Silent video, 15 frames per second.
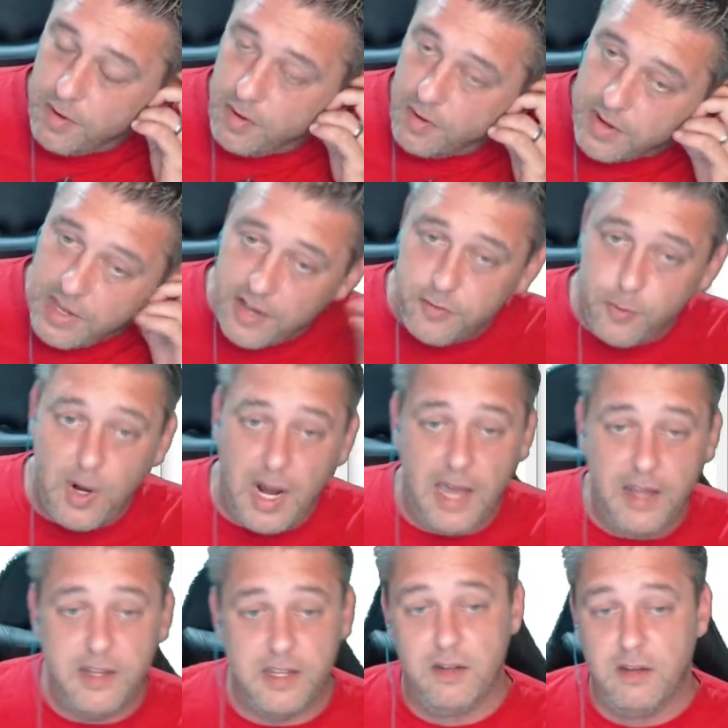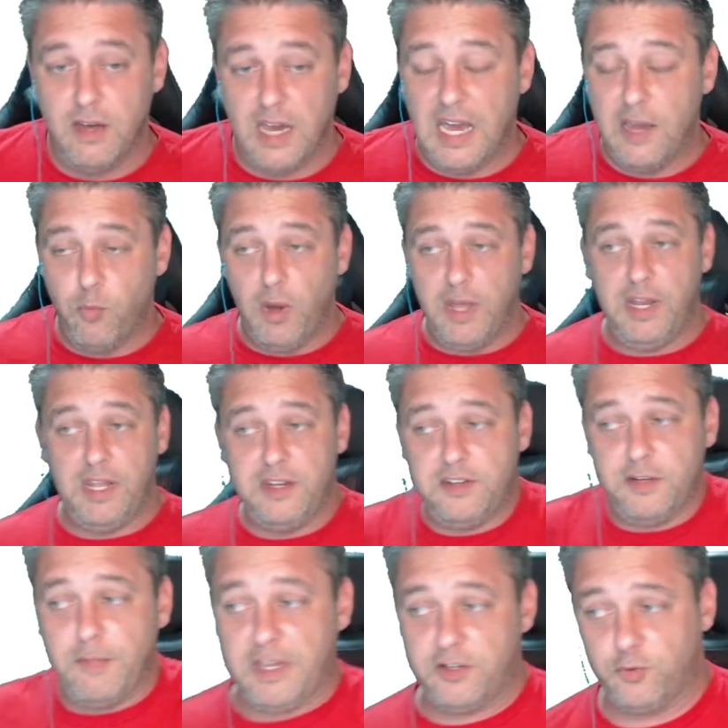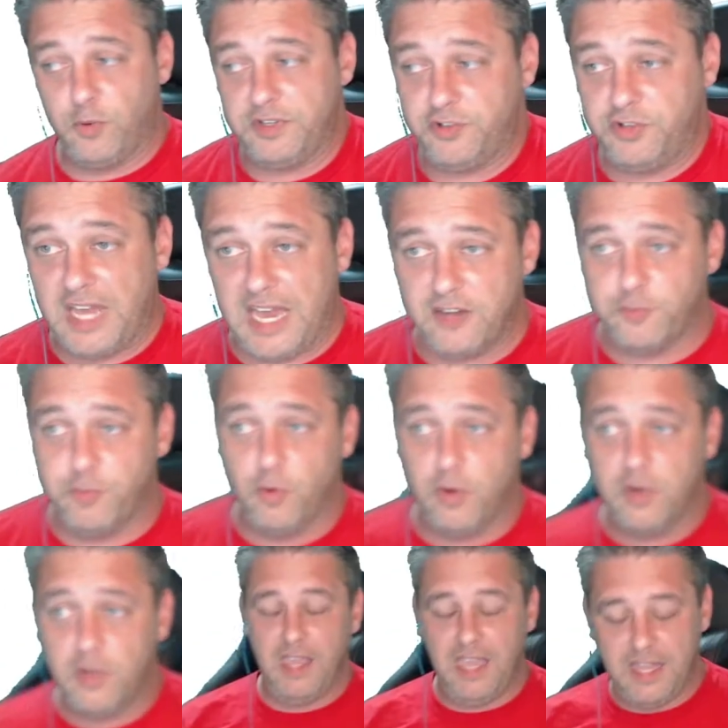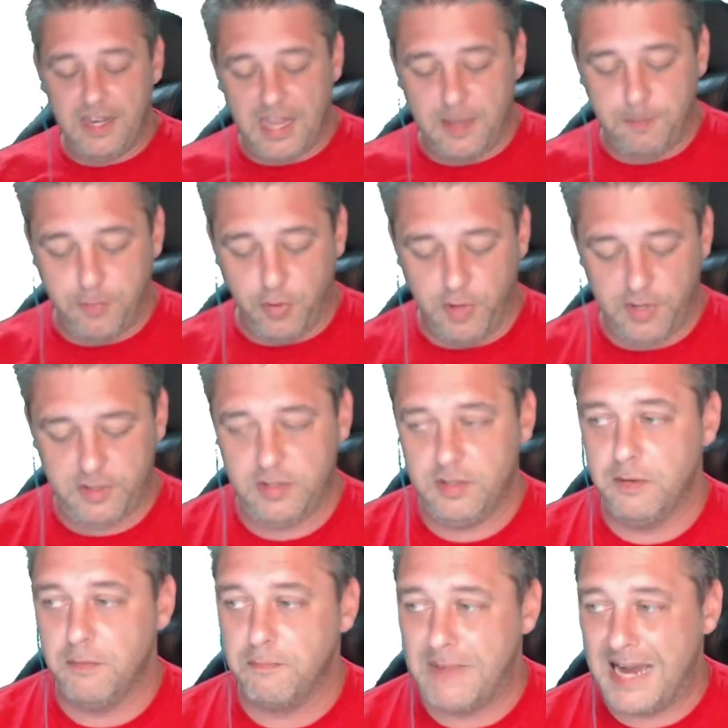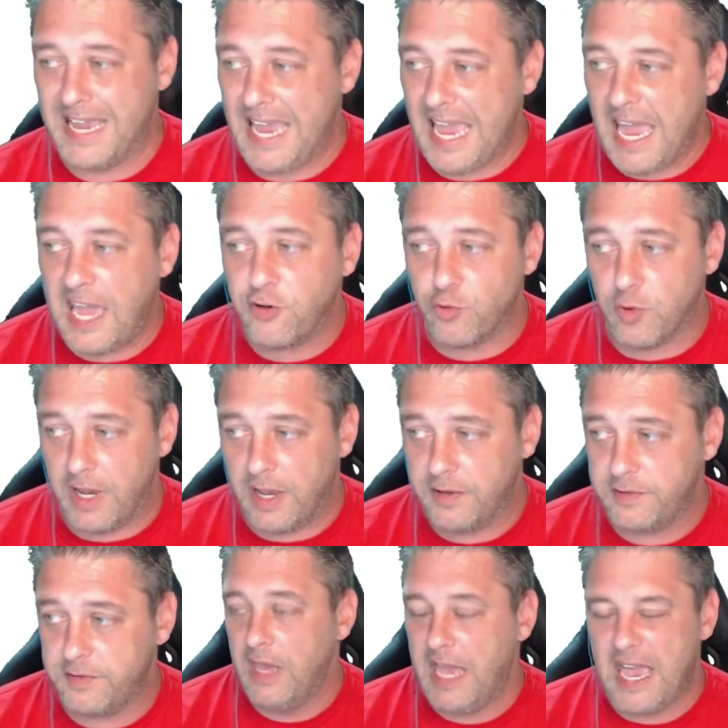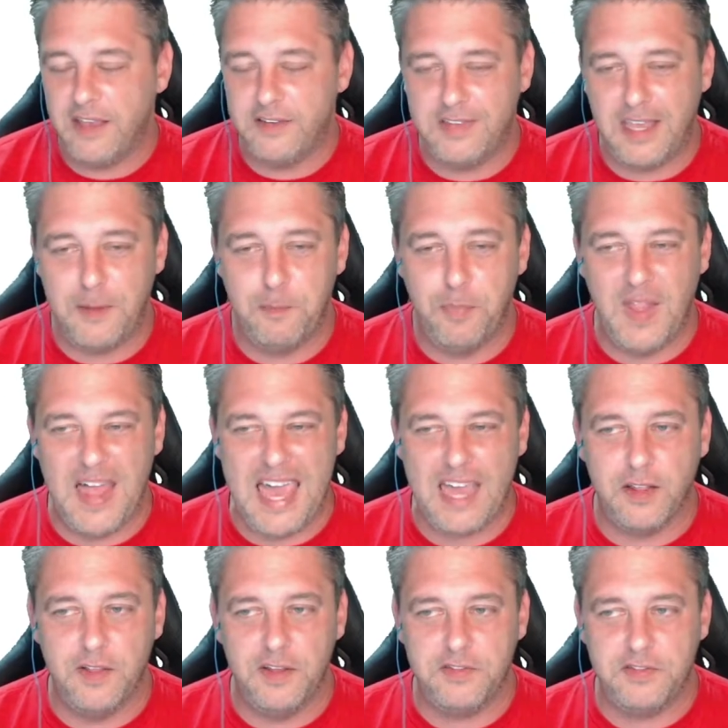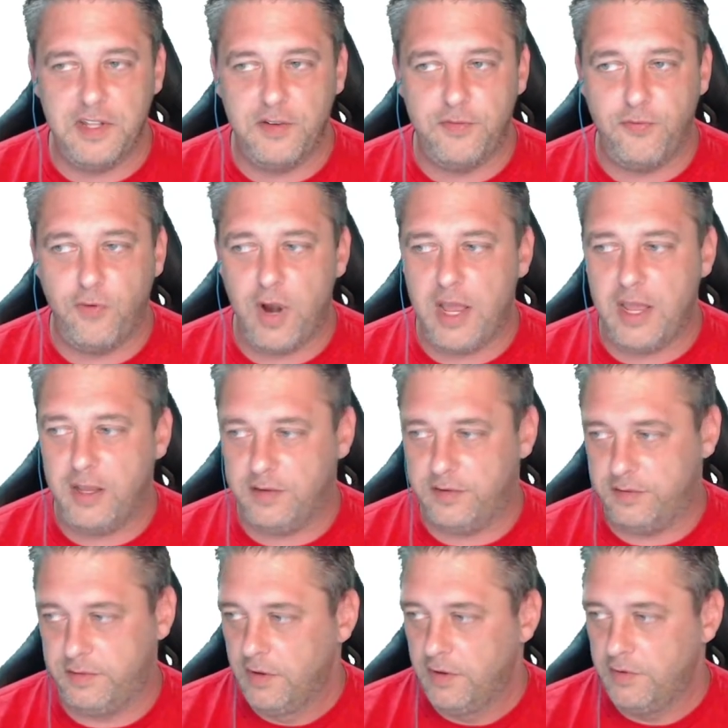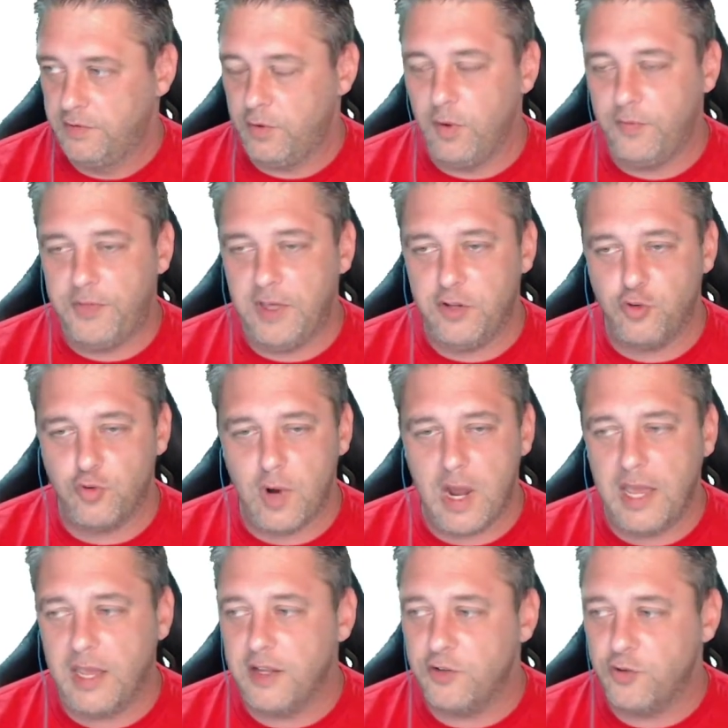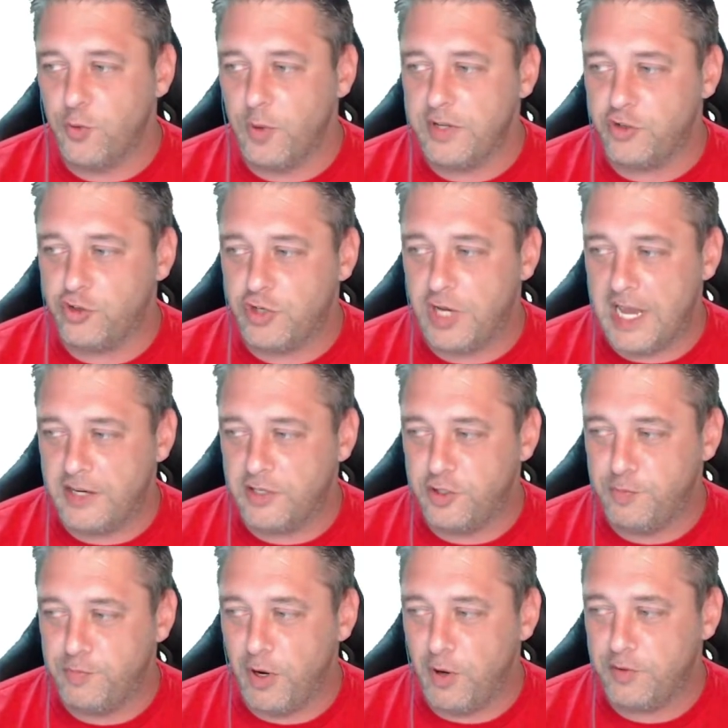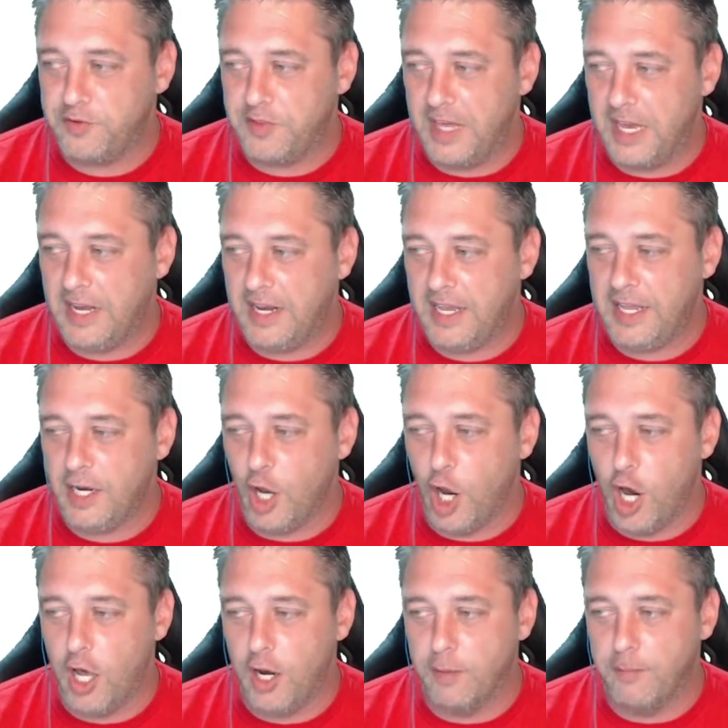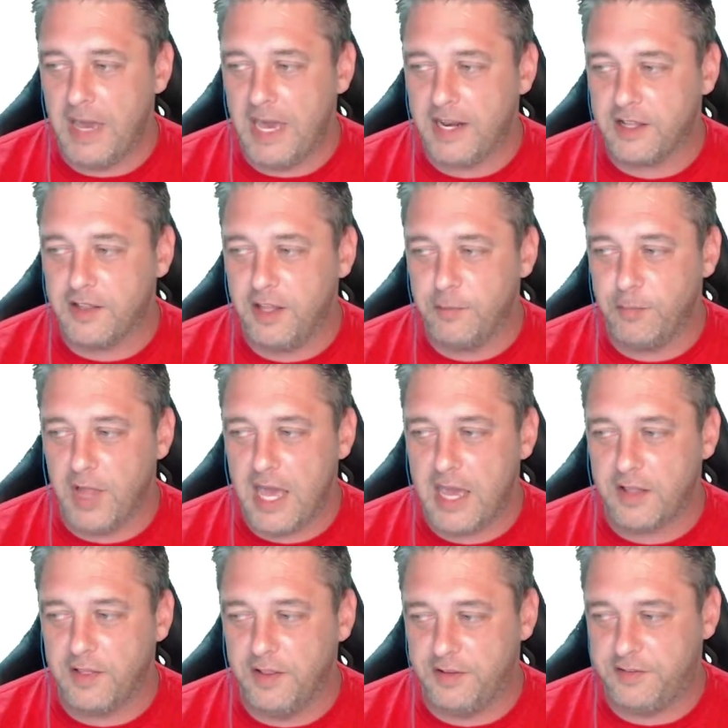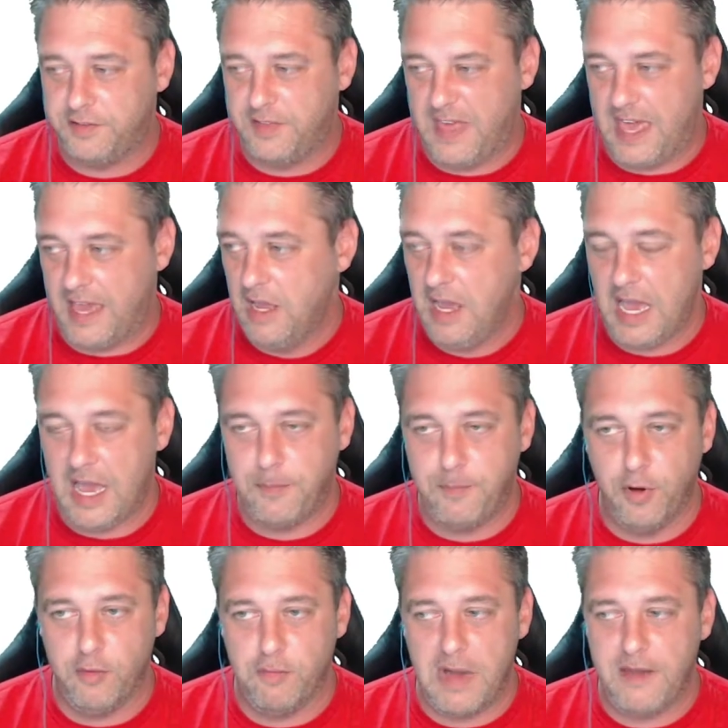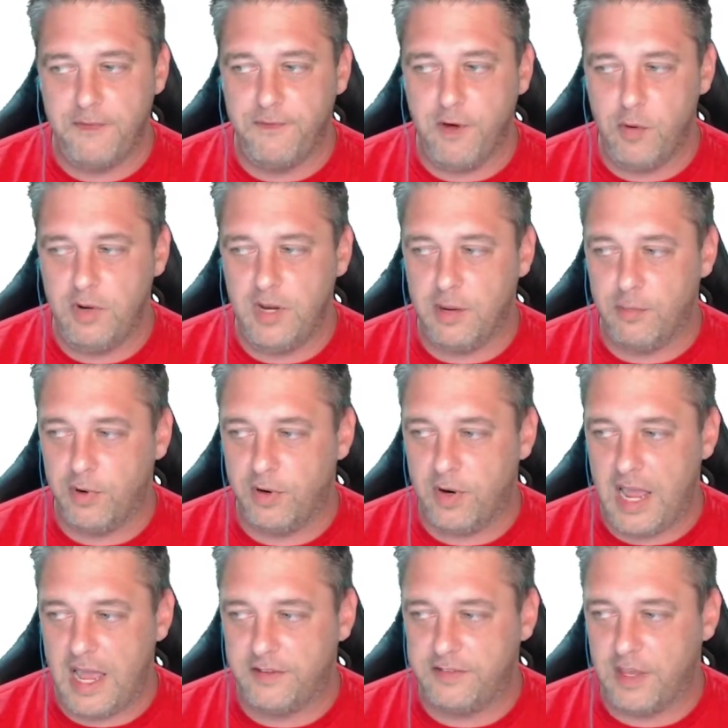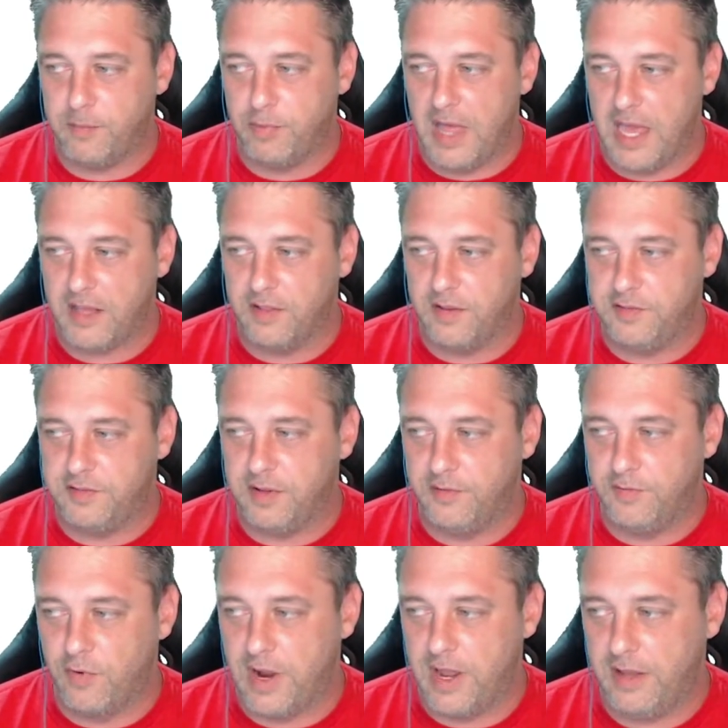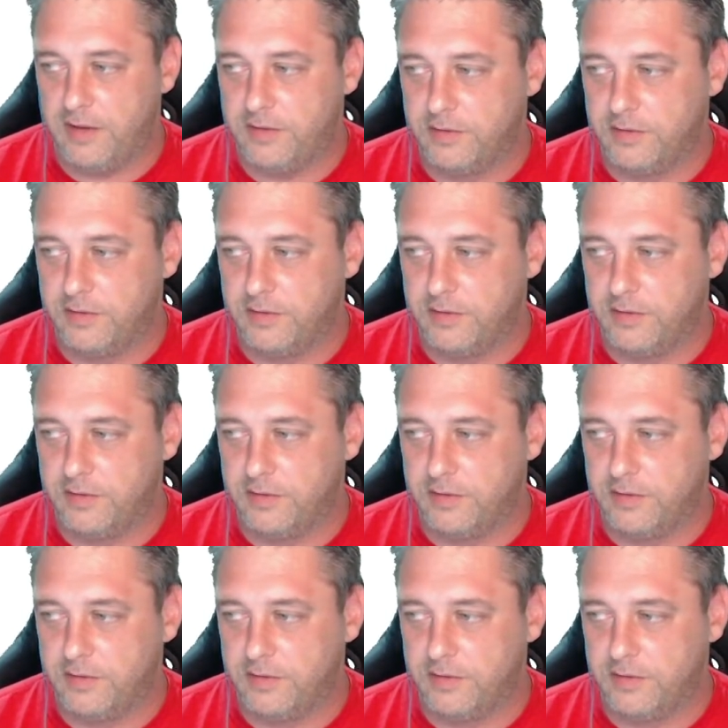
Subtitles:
guess what I did? I went into my Twitch dashboard and I put my address as a blacklisted phrase. So if they try in Twitch chat to post that, it automatically blacklists that. I put my phone number as a blacklisted phrase.